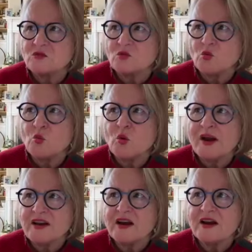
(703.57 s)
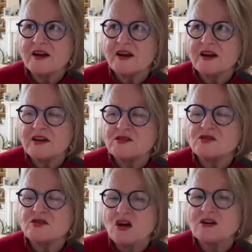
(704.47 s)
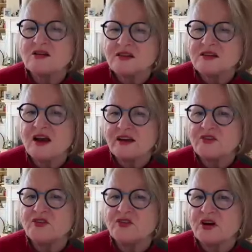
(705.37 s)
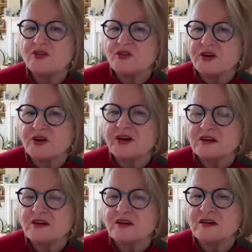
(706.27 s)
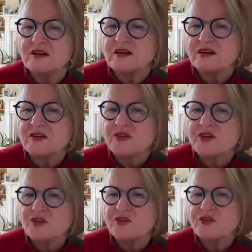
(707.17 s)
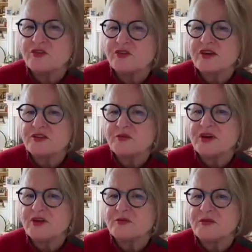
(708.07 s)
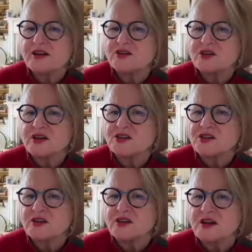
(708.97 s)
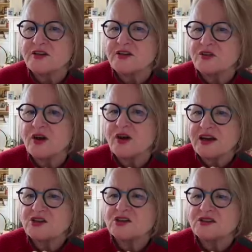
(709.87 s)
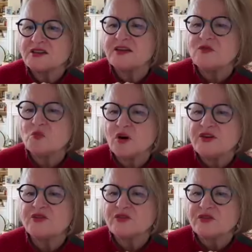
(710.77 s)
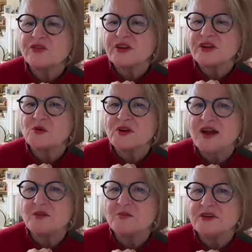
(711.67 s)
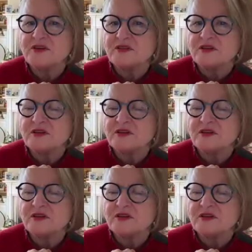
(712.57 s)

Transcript: when as long as I do not drink, the universe has a better imagination than I do. Actually, wonderful things will happen.